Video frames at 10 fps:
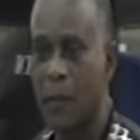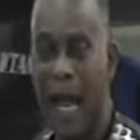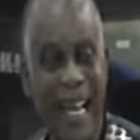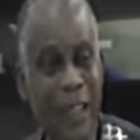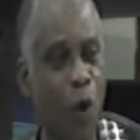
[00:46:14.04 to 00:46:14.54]

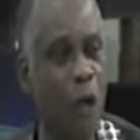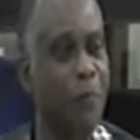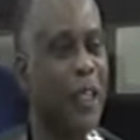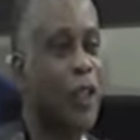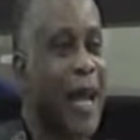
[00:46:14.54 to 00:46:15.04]
And that's what
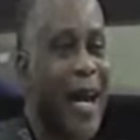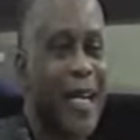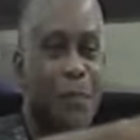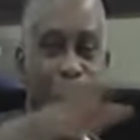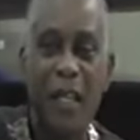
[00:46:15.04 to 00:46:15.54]

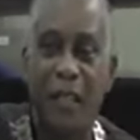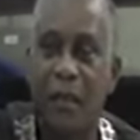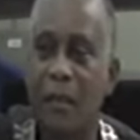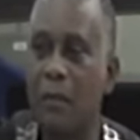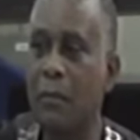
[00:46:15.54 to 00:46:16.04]
missionaries miss.